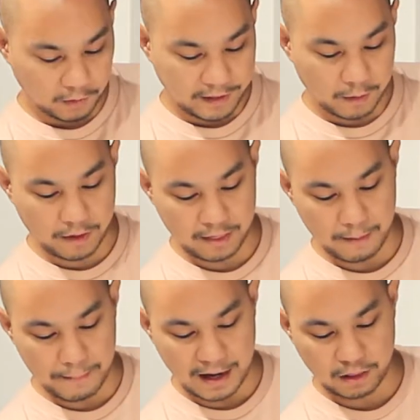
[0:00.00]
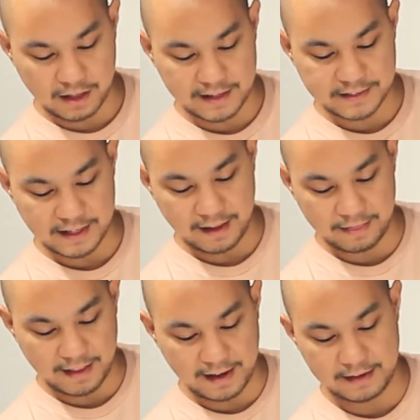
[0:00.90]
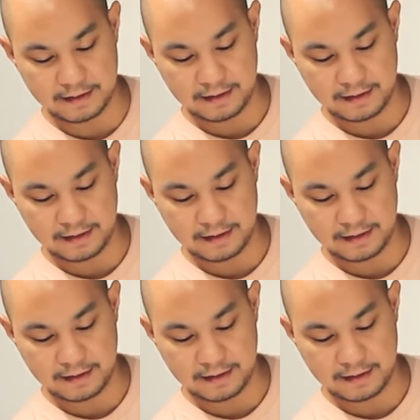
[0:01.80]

here where the mouth is, and then